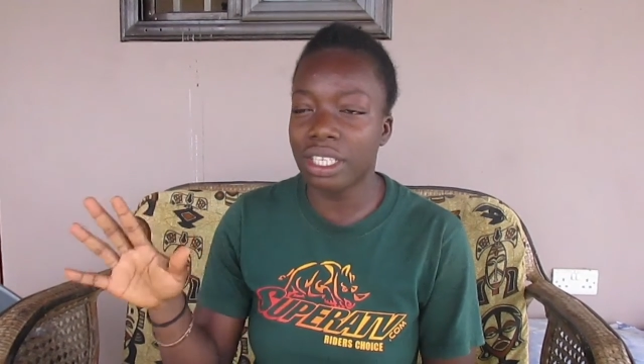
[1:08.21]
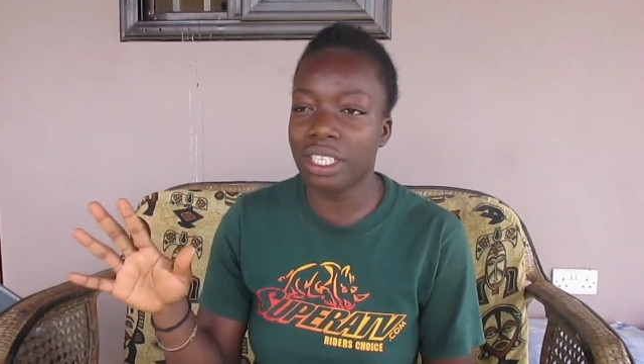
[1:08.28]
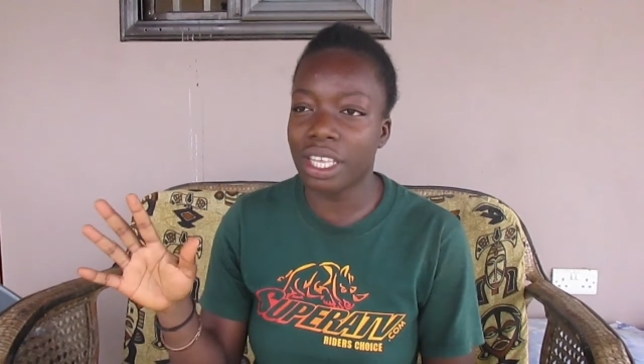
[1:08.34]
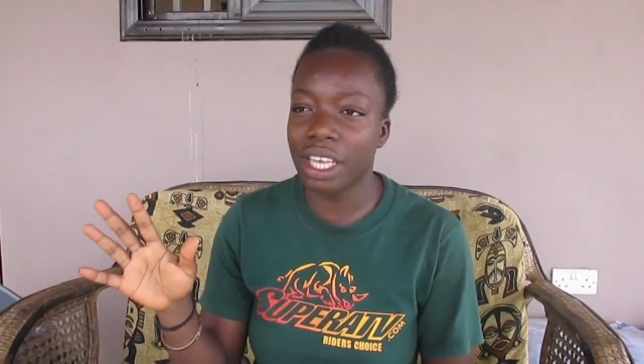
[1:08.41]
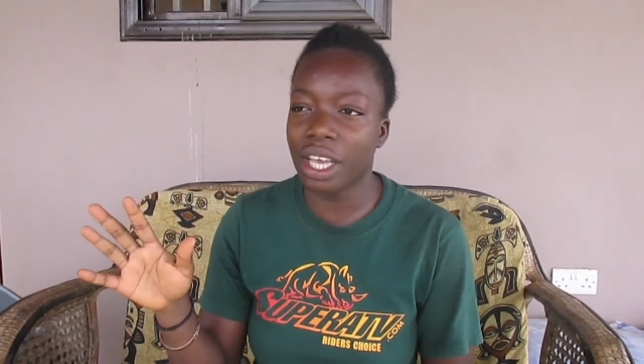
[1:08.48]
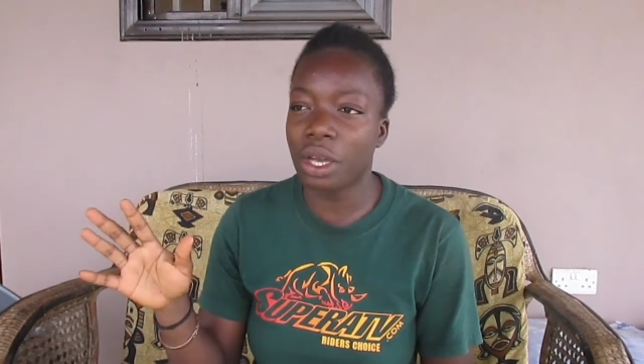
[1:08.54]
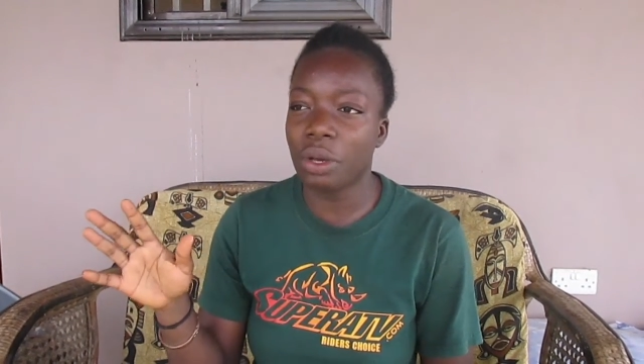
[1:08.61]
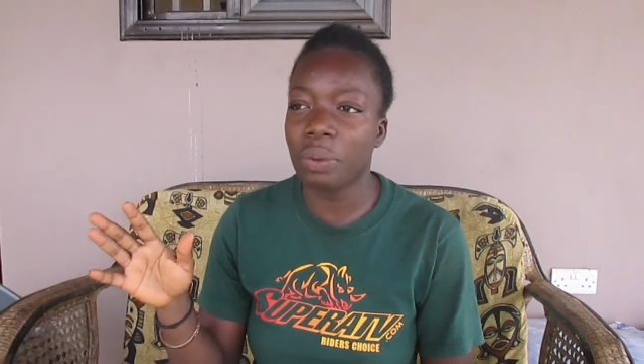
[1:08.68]

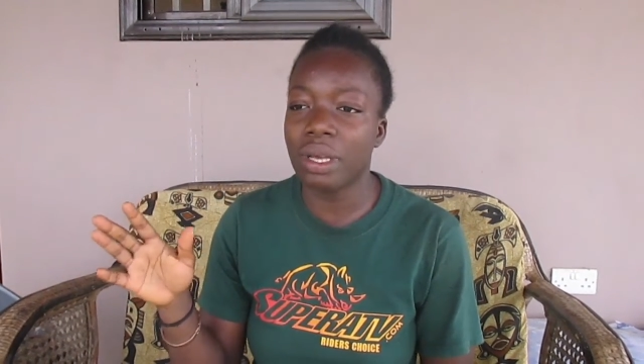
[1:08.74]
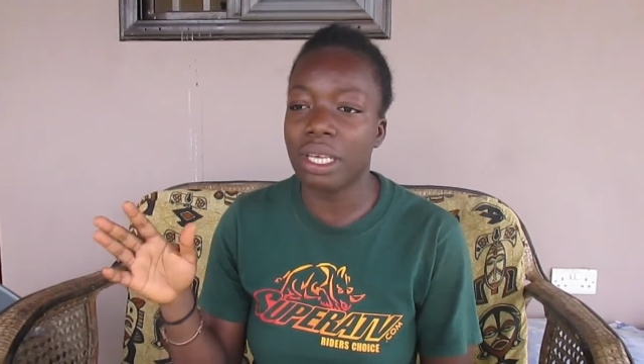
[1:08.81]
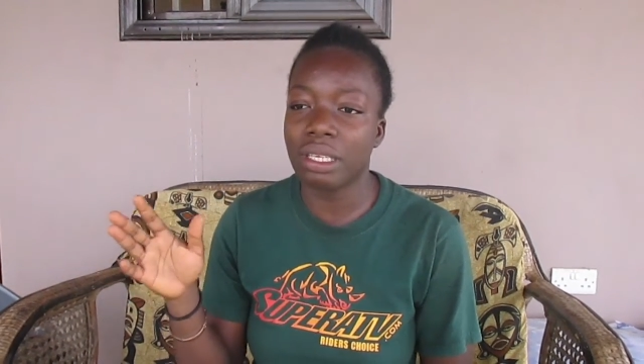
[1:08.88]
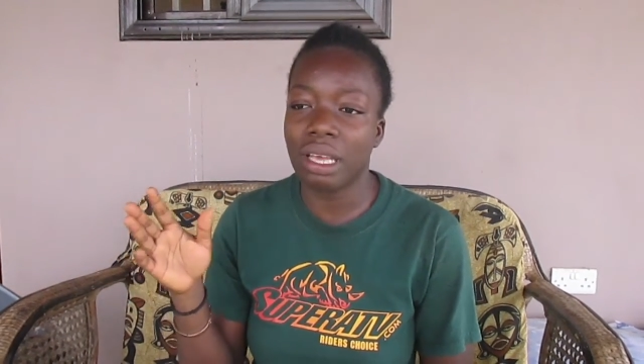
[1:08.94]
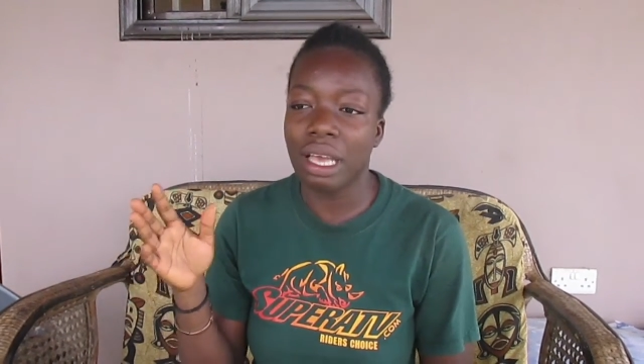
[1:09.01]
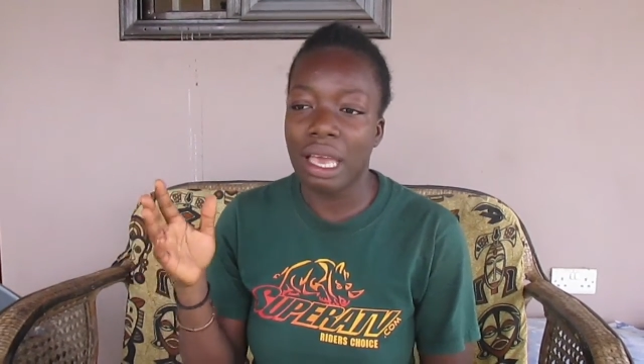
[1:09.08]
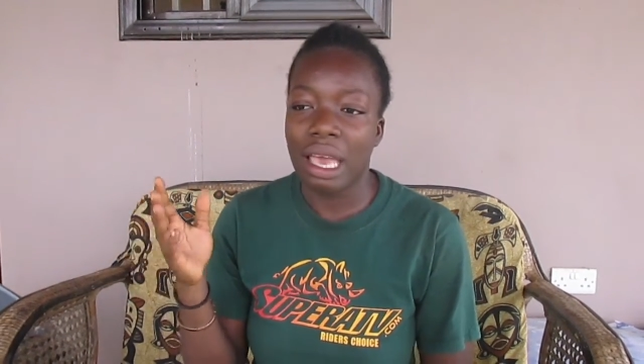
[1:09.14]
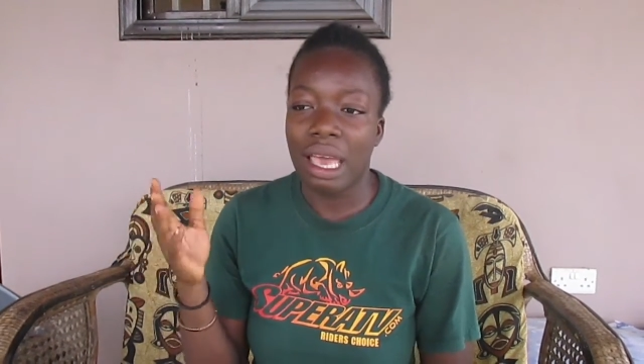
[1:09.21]
stay away.
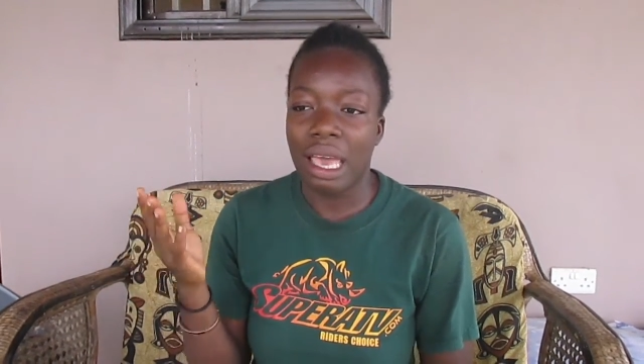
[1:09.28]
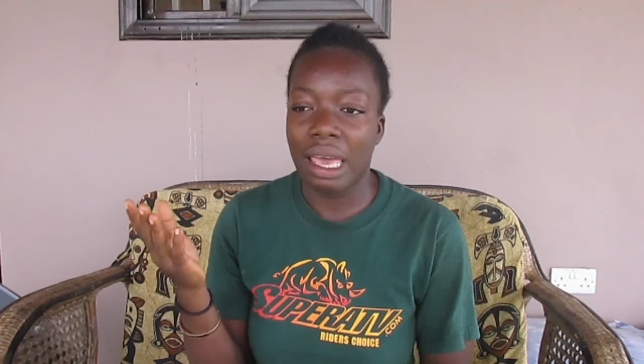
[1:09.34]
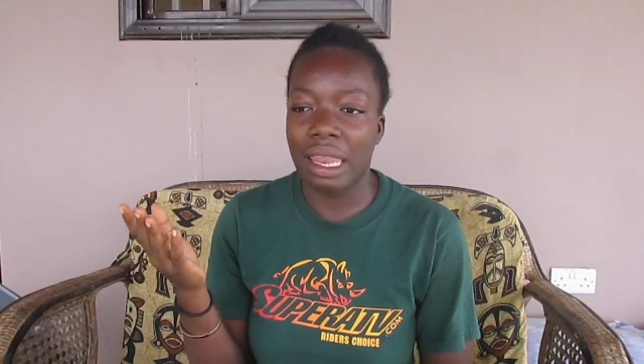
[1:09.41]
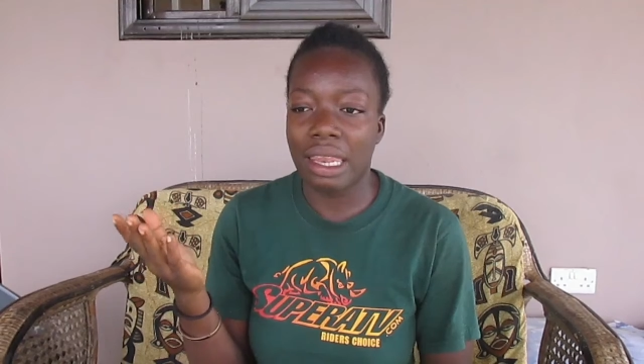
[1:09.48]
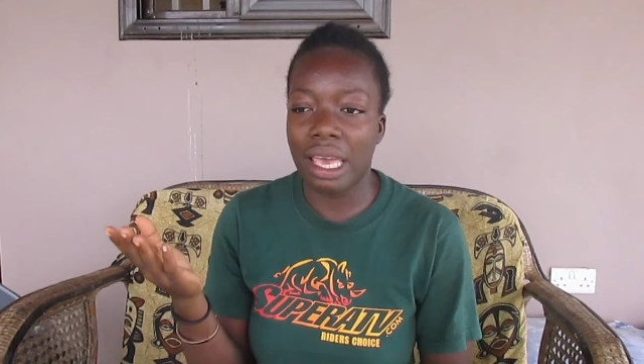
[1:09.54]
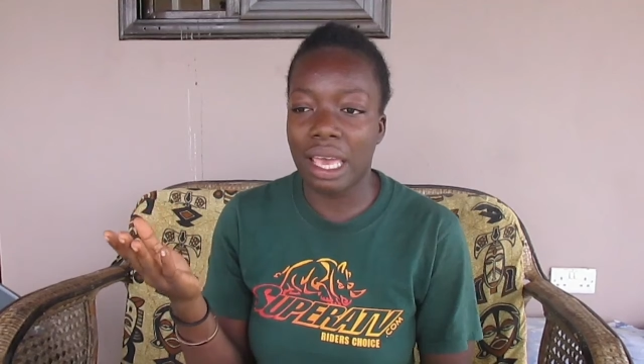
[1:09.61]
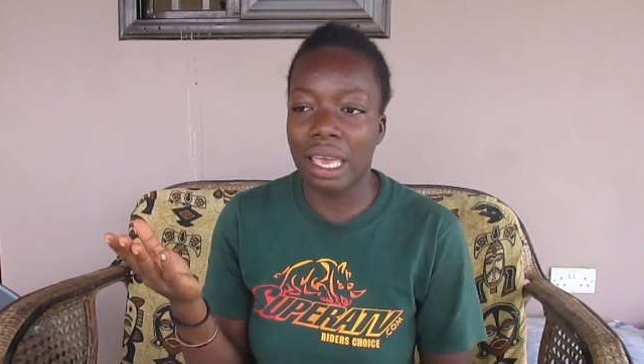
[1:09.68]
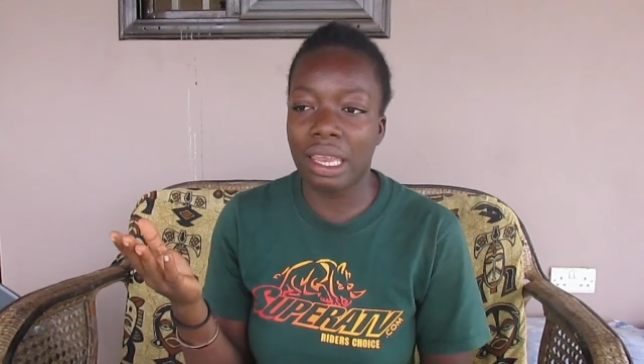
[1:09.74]

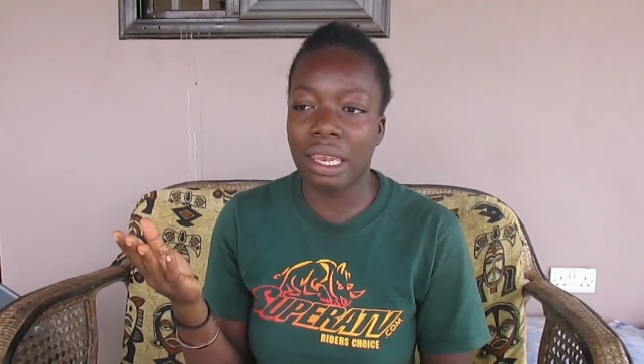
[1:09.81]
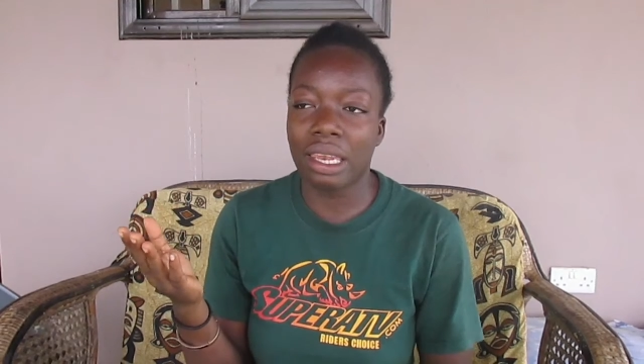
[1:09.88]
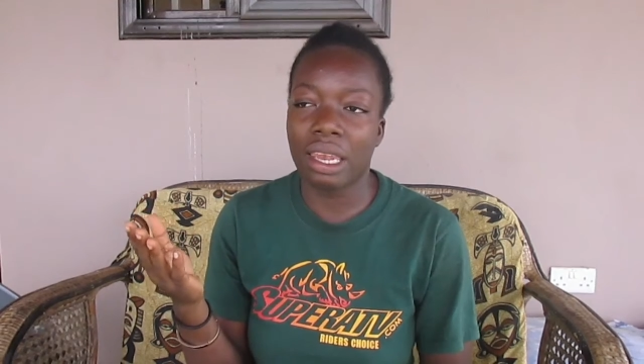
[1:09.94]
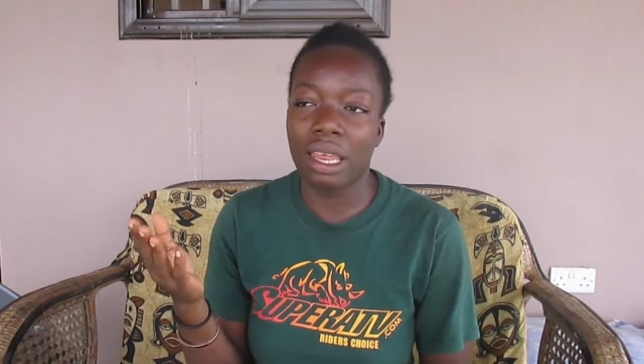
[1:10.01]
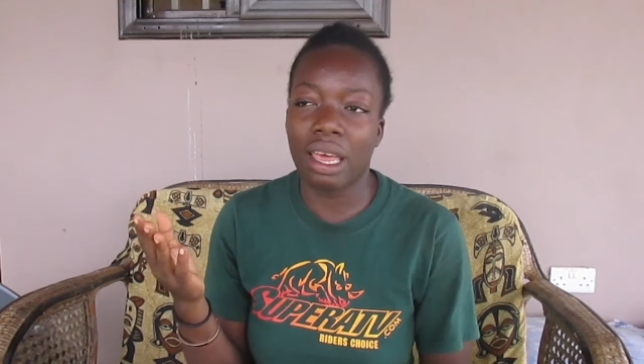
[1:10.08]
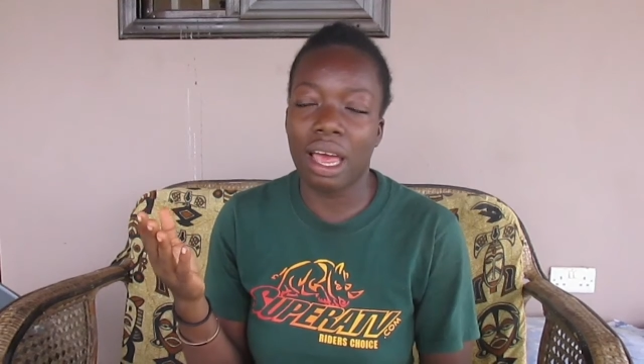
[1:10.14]
And then